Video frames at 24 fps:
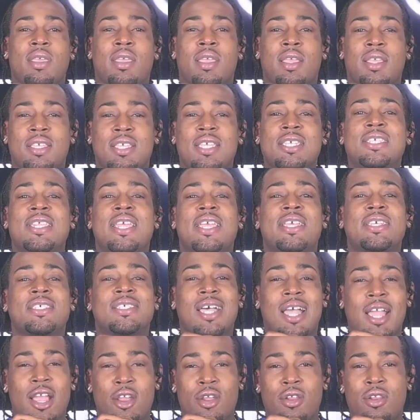Cause this nigga's
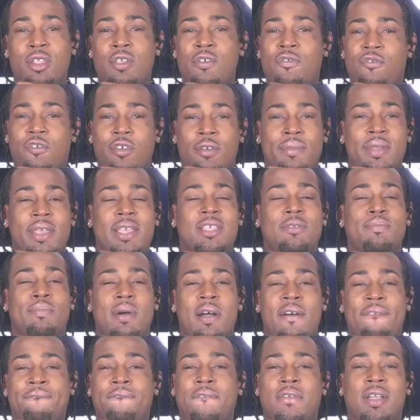hurting, you feel me? This
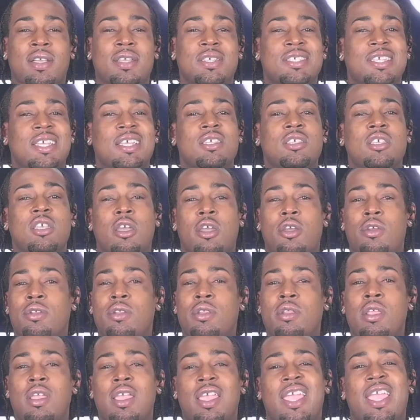motherfuckers that's
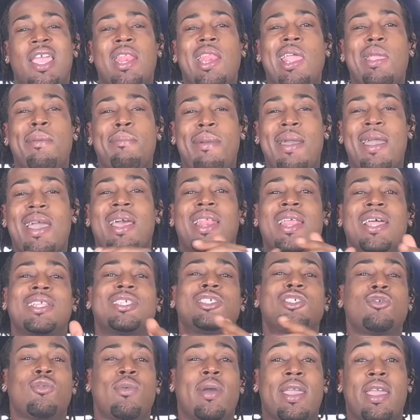hurting and they mad at
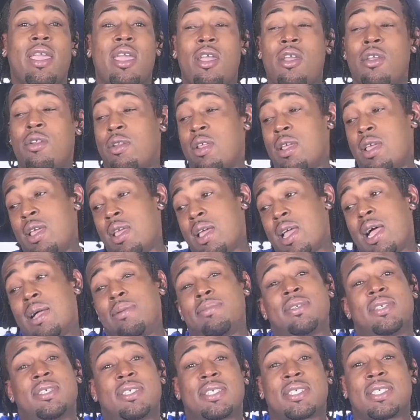you ain't hurting. I'm
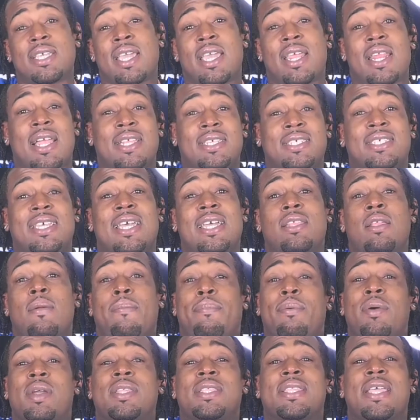just saying, I just had to
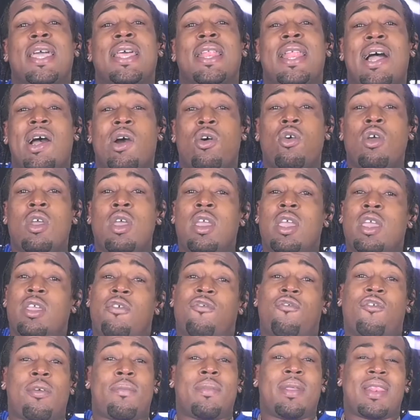point that out. You
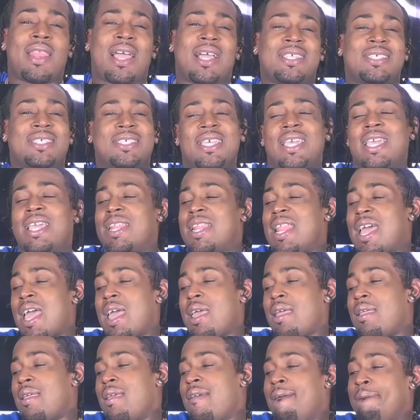feel me? Not saying
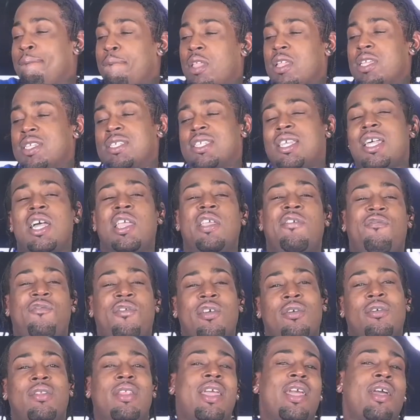that this is how you
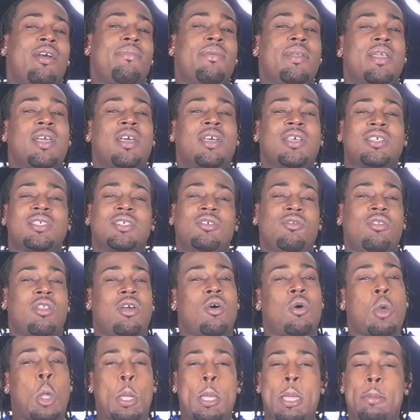feel now because, you
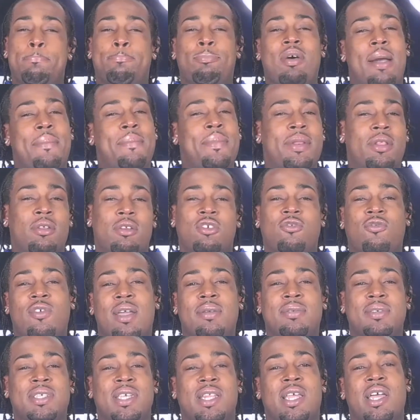know, popping on this
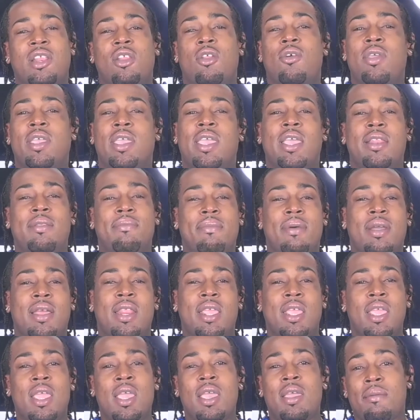rap shit, I know you getting
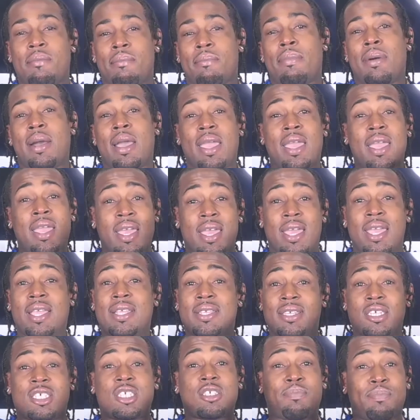money, but he
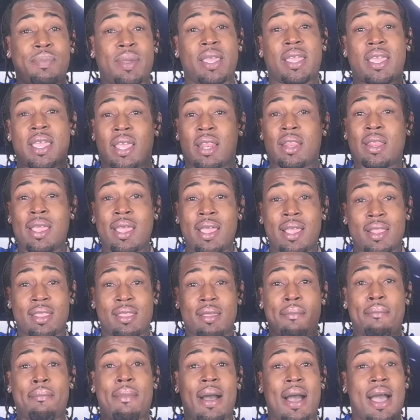just speaking the
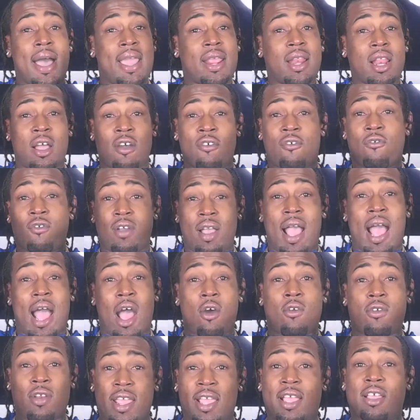mind of how
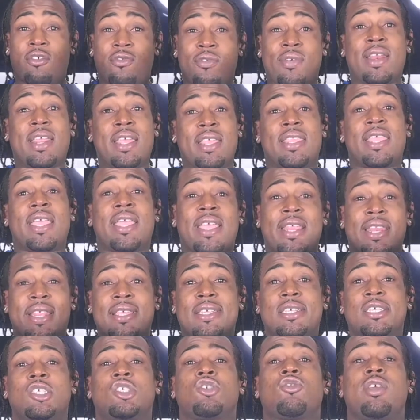niggas really think in the
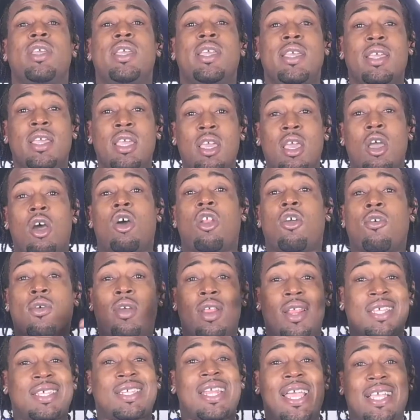street. On a real,
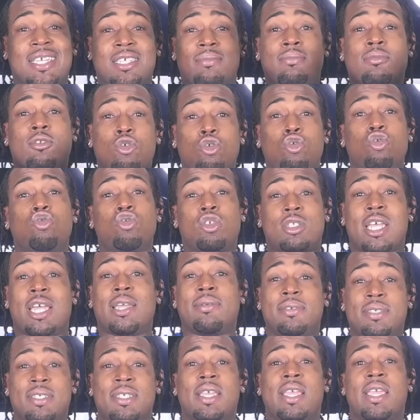it's like some news type
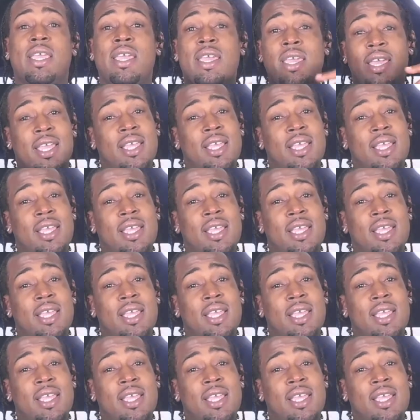shit.